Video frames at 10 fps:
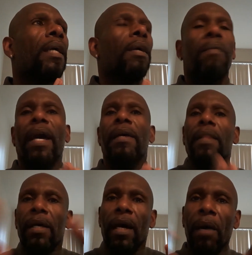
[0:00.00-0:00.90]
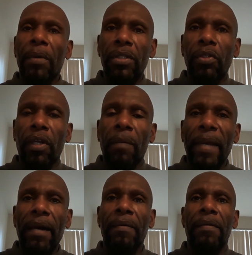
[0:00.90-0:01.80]
Right. I want to talk
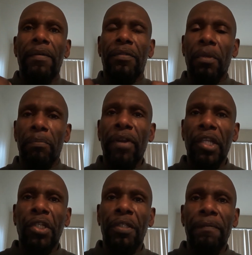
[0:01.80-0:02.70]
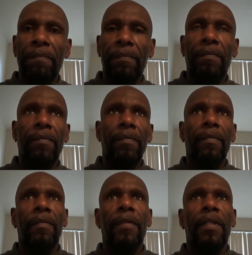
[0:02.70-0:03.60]
about the impression
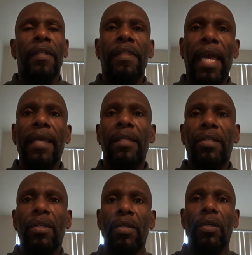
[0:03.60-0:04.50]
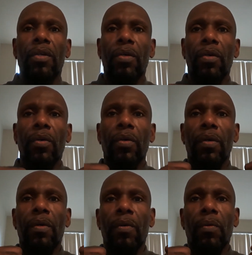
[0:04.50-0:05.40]
that
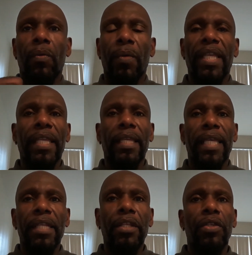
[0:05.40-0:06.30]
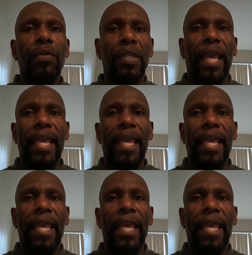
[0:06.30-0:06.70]
we in the UK